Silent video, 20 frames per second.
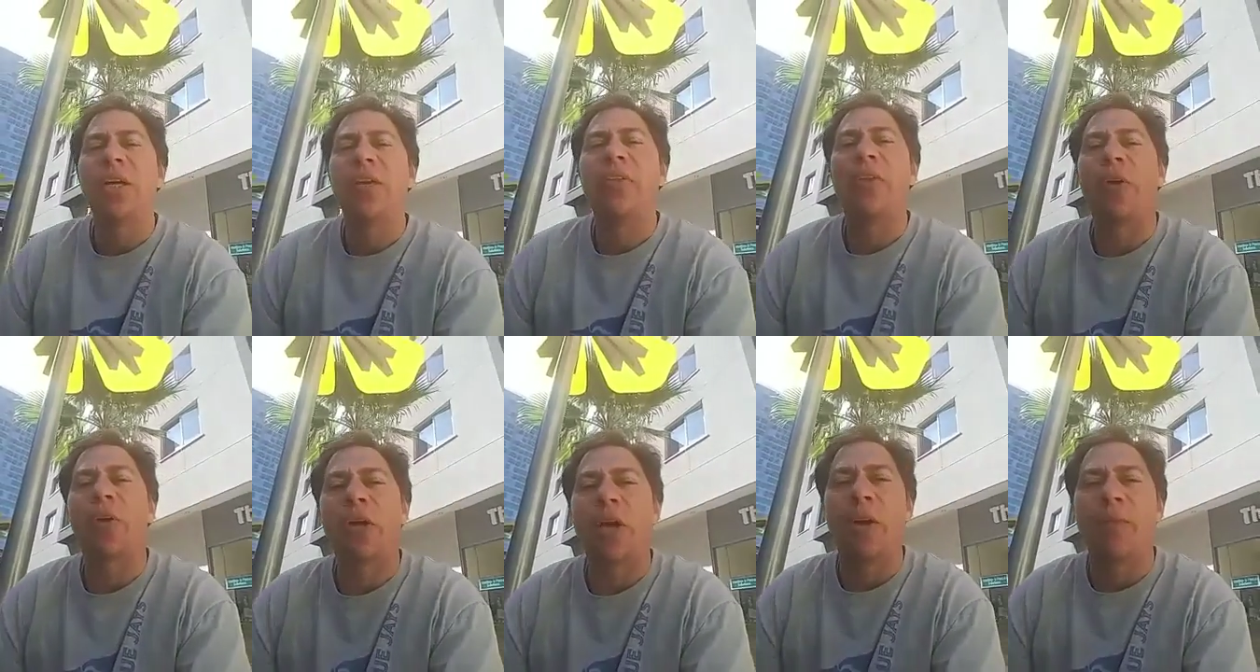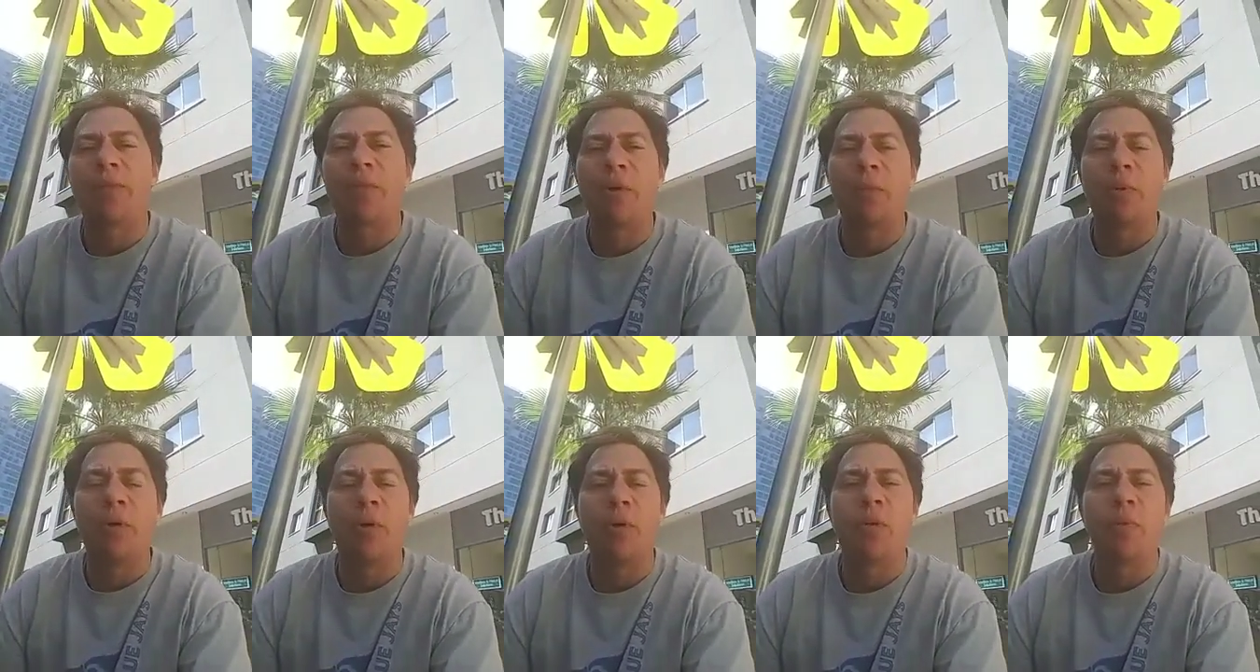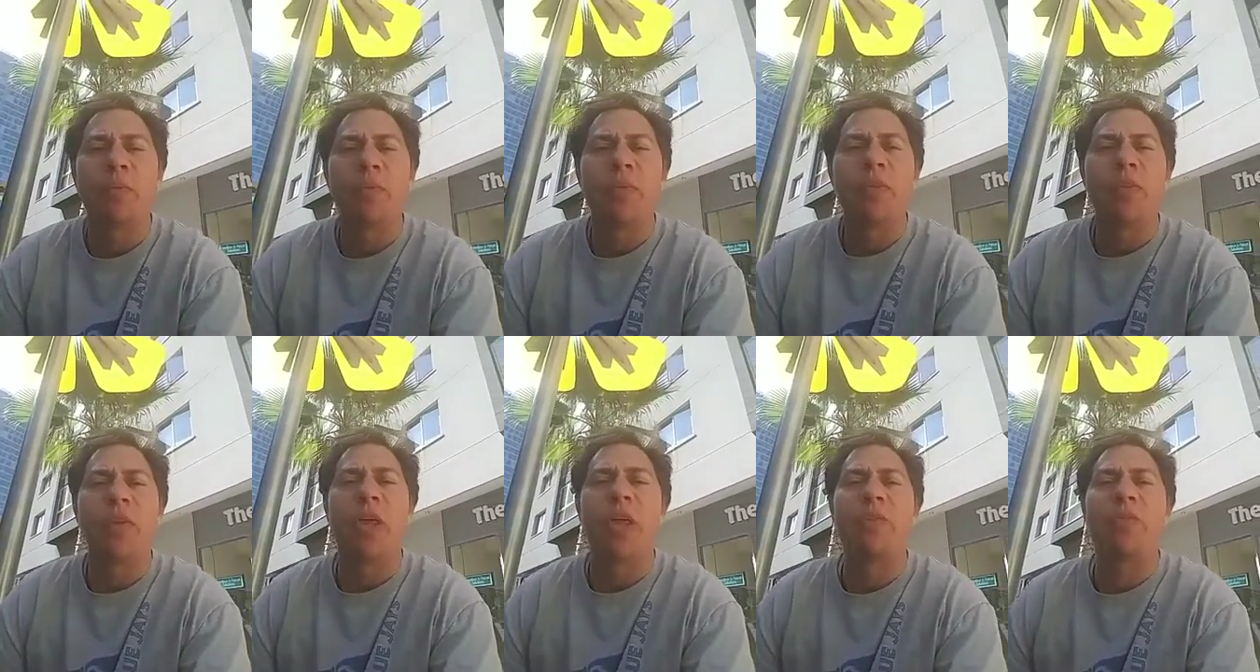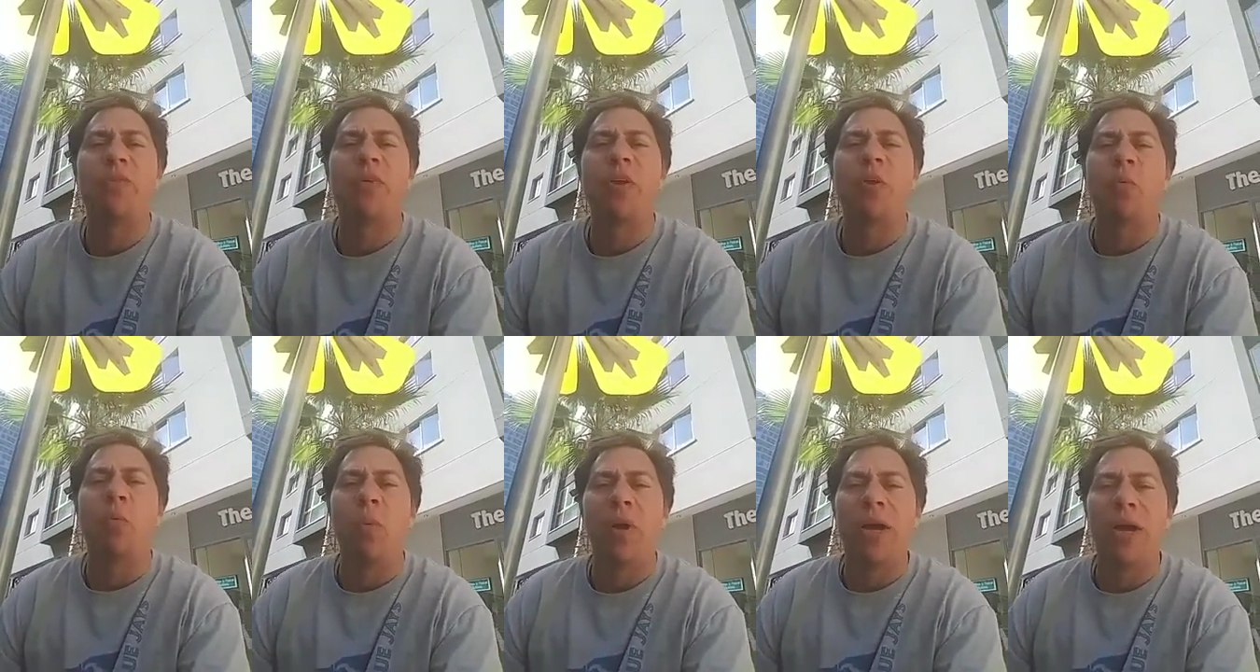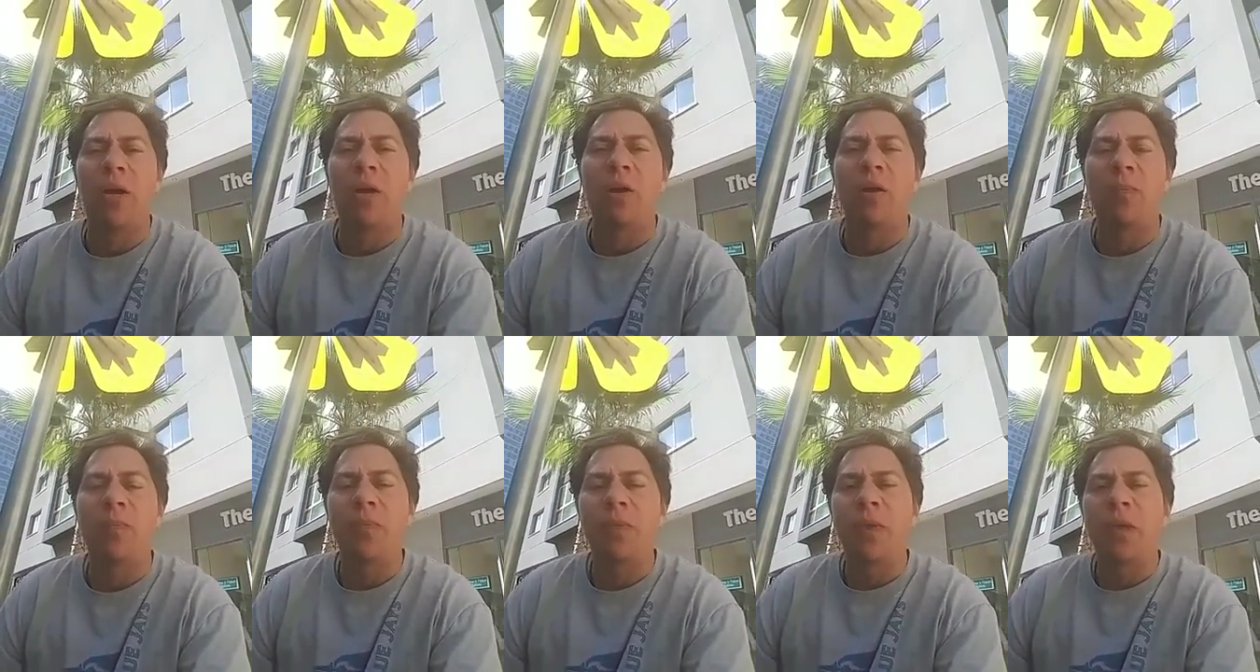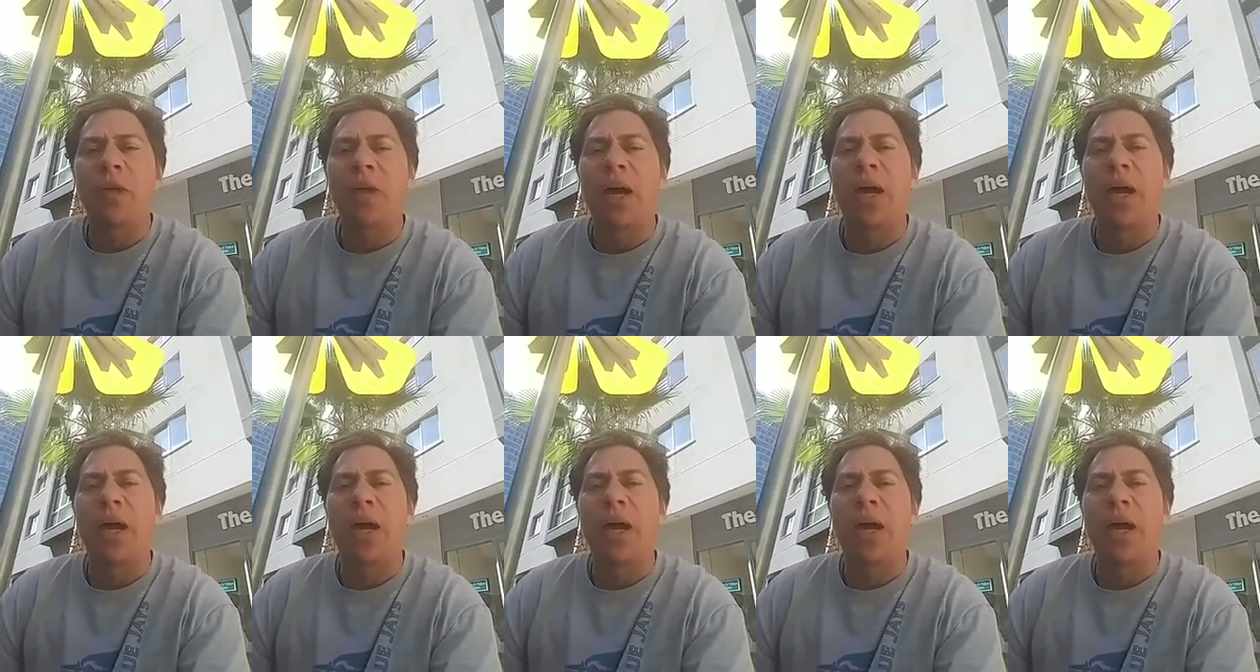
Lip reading: They're comfortable, they fit well.